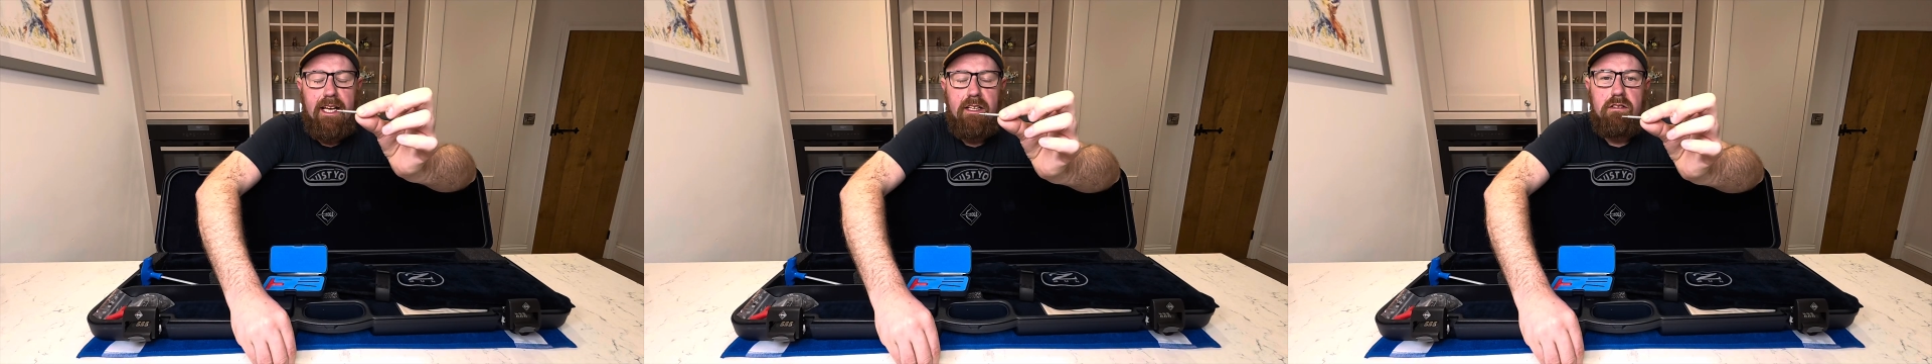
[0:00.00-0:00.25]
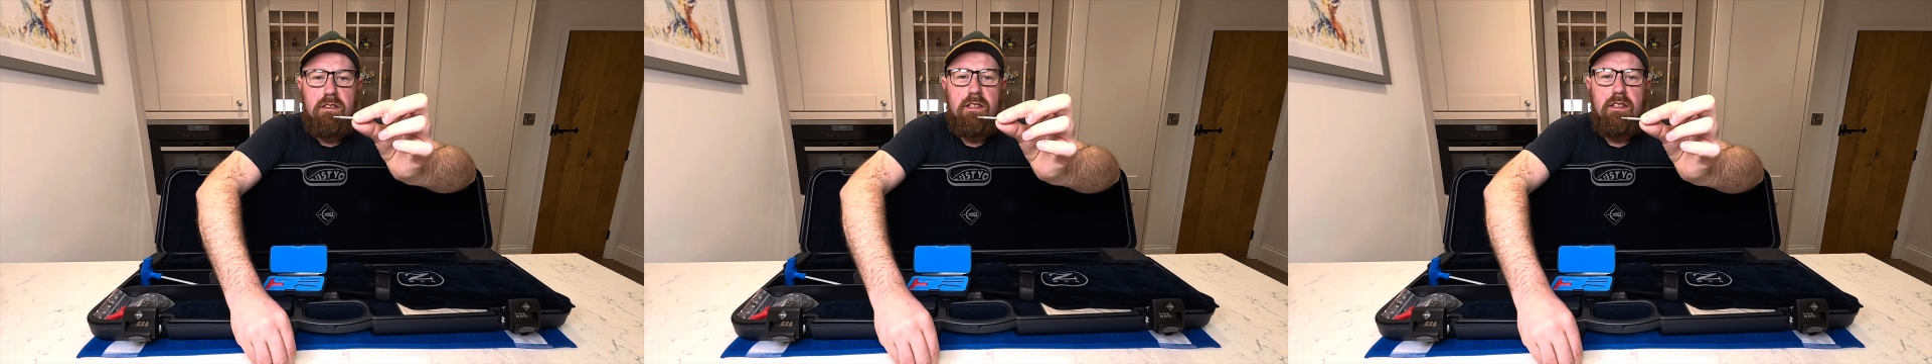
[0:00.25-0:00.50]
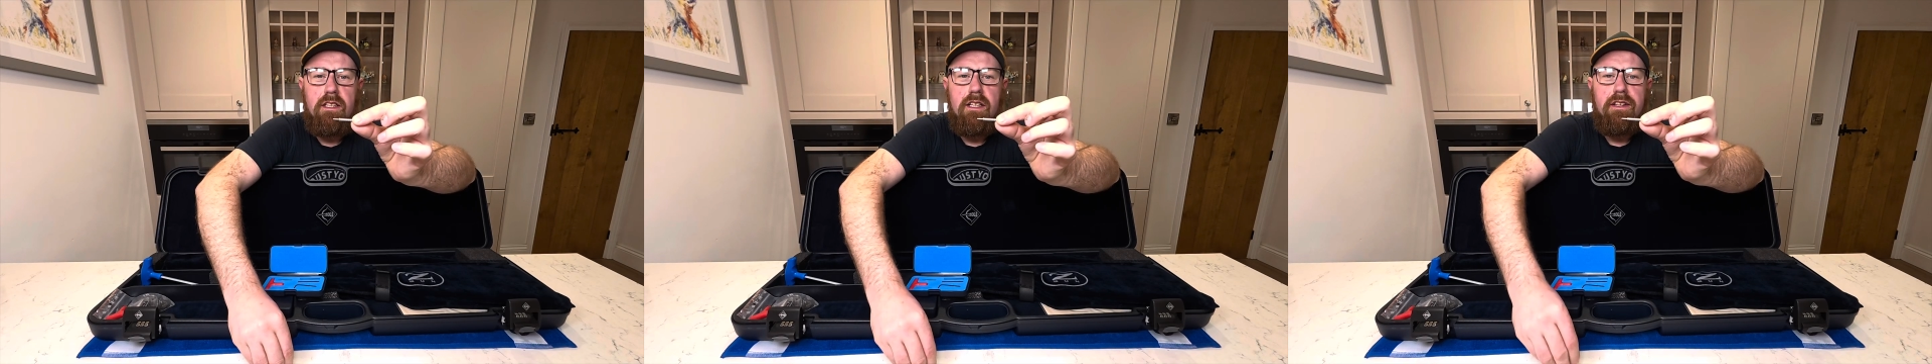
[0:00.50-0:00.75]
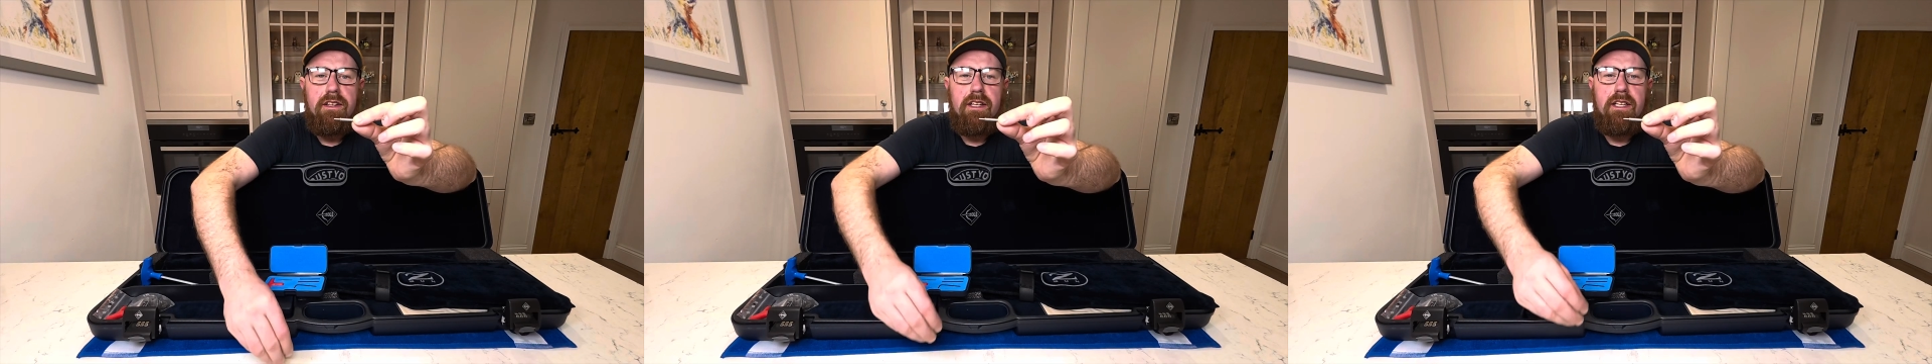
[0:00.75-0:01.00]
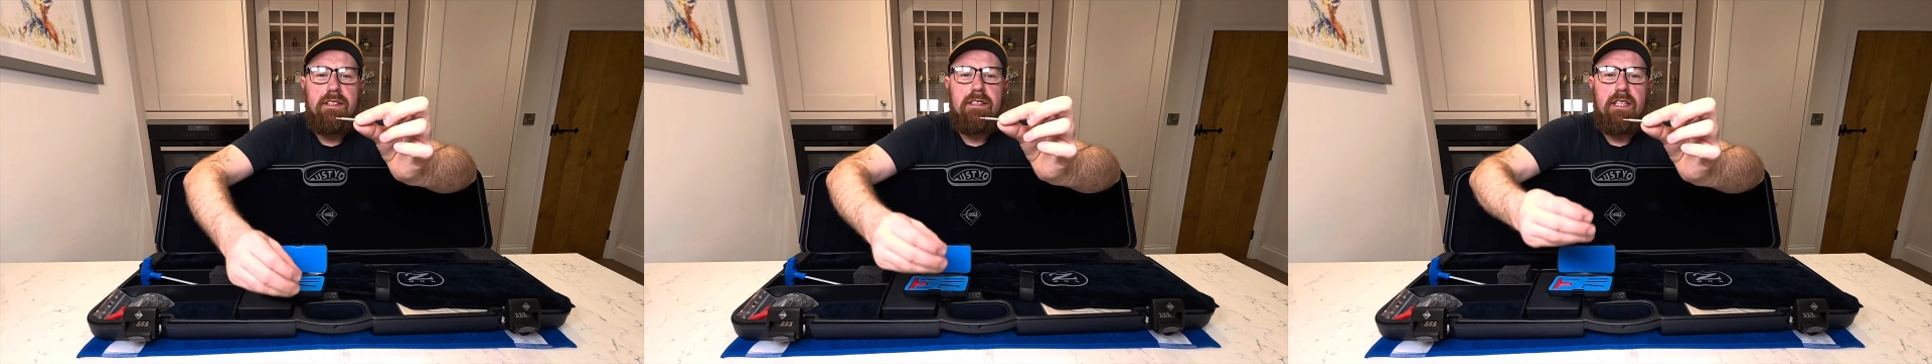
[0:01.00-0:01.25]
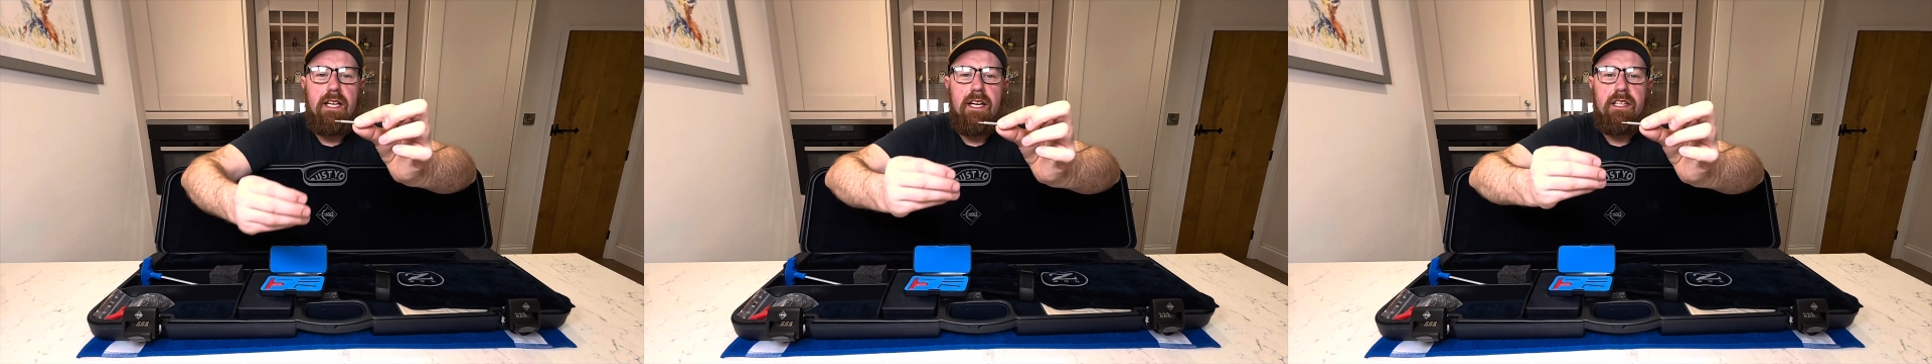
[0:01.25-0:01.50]
out
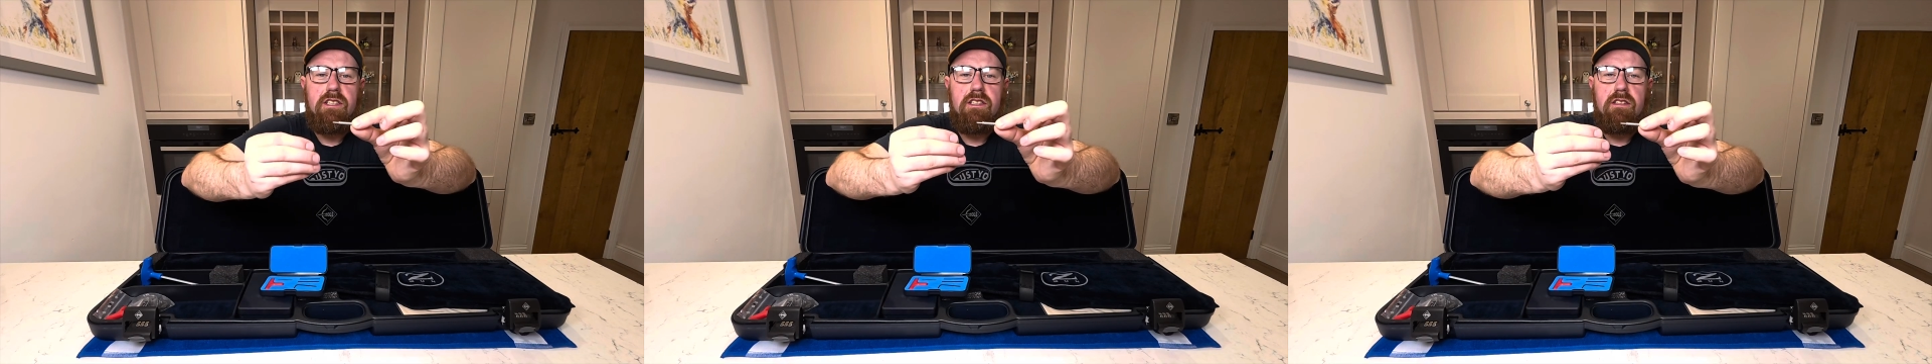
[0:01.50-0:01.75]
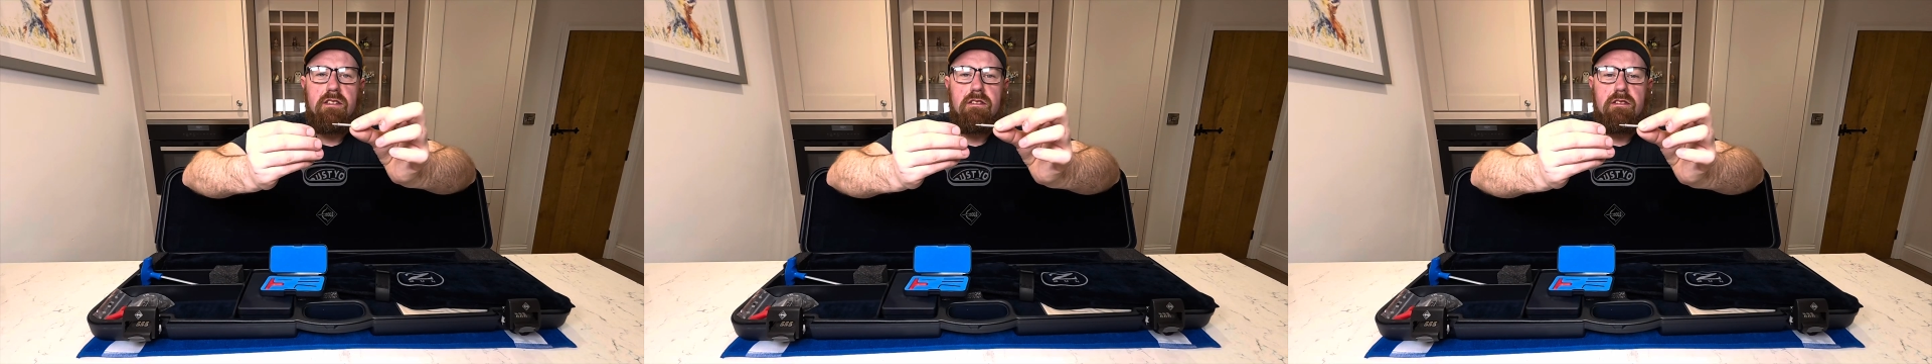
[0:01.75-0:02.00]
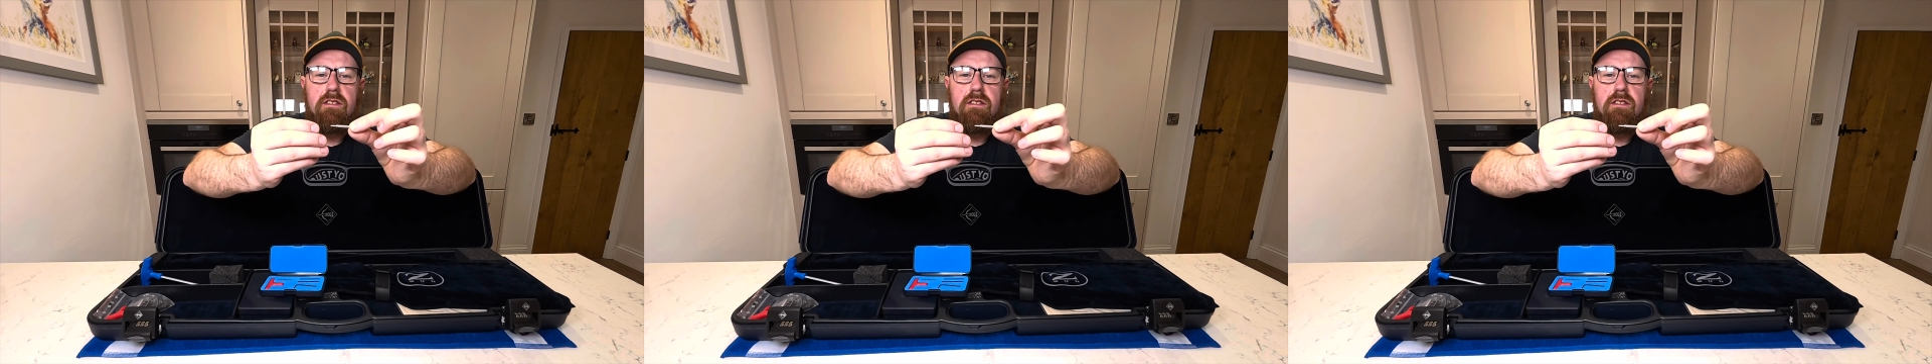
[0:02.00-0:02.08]
into the action.